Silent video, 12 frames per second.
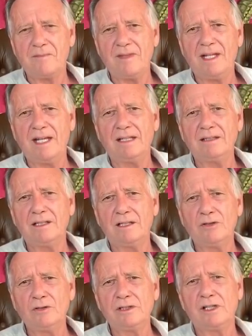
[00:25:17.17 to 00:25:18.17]
And
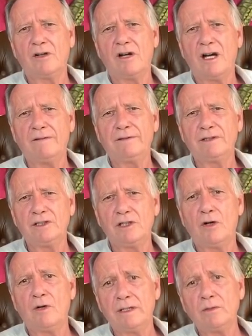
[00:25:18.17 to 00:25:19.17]
uh, Julio offered to
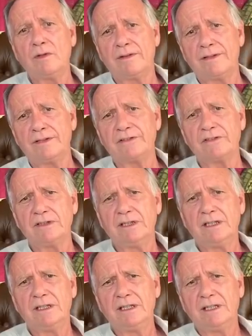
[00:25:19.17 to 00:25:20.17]
go in with us
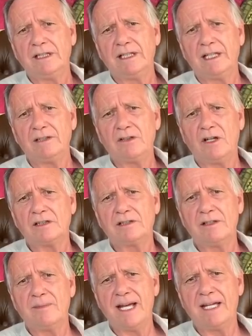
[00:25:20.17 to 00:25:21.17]
and talk to
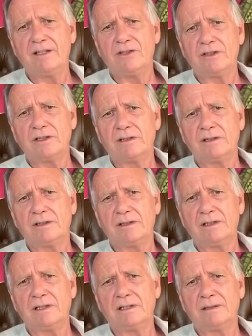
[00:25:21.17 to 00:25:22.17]
the manager
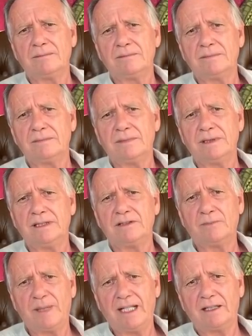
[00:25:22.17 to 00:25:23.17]
um, in
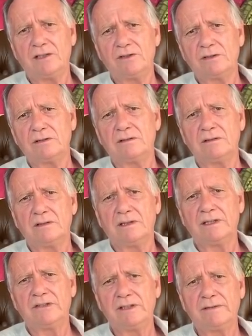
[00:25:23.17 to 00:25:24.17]
Spanish
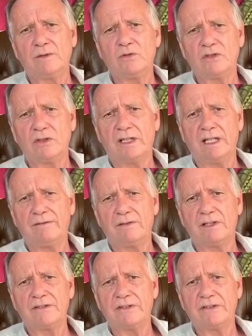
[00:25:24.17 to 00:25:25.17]
and see if it was okay for
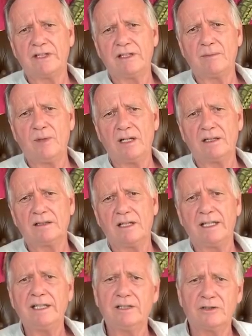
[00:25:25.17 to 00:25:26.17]
us to stay in the parking
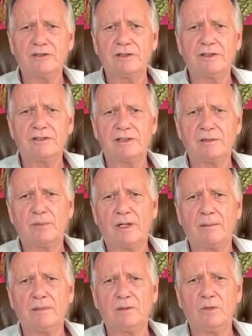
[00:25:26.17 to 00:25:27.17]
lot. He assured us it
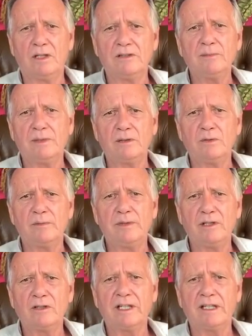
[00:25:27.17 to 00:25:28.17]
probably was, but it would
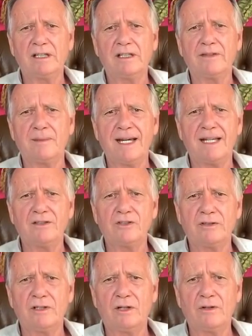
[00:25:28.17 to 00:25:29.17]
be okay to let the
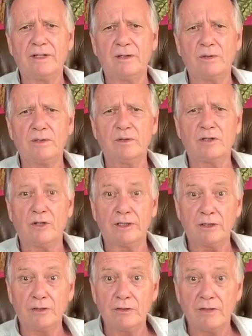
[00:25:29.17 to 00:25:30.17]
manager know that we were going
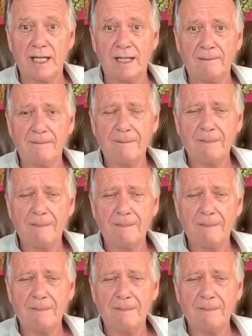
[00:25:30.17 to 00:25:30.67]
to do that.